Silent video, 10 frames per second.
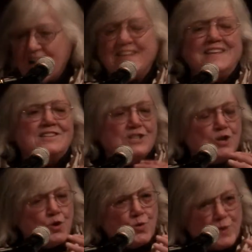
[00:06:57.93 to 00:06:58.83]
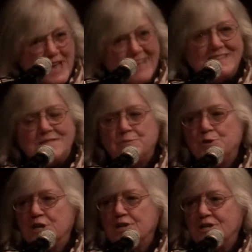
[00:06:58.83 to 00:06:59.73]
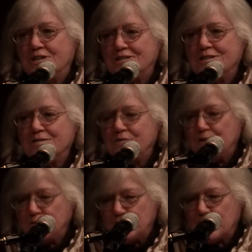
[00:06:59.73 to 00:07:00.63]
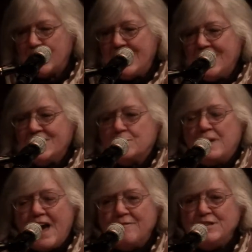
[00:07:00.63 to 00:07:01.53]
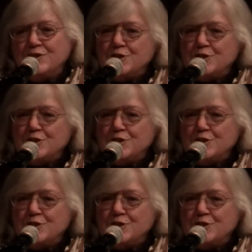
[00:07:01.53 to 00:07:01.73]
I think, to create this projection into the future. So we have these